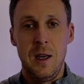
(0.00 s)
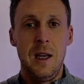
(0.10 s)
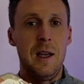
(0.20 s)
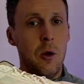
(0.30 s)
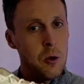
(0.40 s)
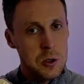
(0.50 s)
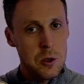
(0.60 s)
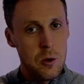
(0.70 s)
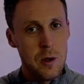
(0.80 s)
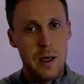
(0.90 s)
It
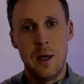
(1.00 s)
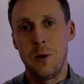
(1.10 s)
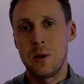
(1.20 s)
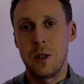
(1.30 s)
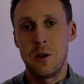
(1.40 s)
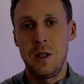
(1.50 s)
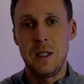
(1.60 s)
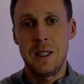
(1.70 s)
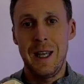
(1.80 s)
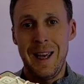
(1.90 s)
also helps increase
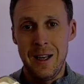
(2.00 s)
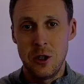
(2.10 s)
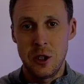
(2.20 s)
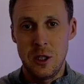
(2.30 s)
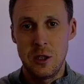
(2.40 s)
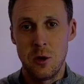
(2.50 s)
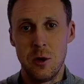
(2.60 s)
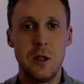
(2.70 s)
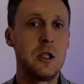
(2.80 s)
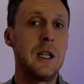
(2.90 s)
the energy
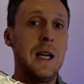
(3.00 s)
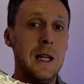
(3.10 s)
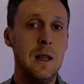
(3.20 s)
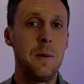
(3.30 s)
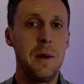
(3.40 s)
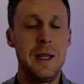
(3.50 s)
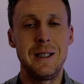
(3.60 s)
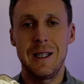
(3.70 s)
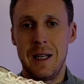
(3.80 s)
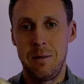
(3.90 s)
storage in the plate
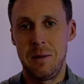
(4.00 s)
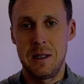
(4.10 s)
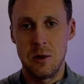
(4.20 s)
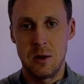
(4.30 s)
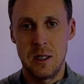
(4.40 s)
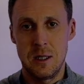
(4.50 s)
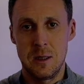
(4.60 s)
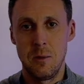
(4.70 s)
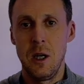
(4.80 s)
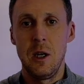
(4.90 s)
and midsole
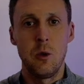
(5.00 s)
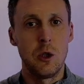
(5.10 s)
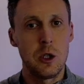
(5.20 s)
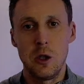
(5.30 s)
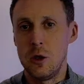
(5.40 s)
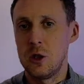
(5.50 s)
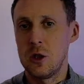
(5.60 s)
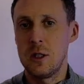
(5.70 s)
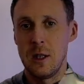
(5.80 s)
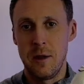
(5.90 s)
system, which should
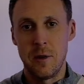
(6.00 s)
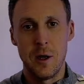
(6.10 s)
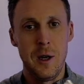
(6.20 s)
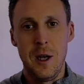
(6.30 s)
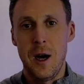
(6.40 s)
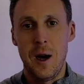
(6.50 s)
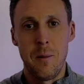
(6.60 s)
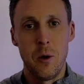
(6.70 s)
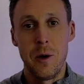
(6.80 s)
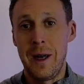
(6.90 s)
just deliver a
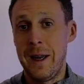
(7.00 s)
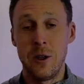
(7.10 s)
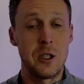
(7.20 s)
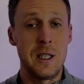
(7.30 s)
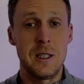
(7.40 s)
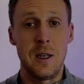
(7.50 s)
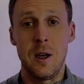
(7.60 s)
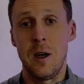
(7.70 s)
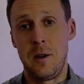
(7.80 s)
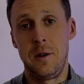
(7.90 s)
more energetic
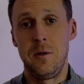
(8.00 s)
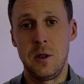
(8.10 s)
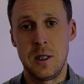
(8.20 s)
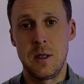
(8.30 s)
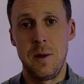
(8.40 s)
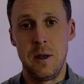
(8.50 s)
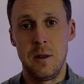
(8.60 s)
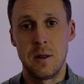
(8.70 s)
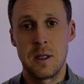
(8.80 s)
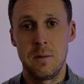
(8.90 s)
underfoot
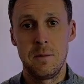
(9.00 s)
experience.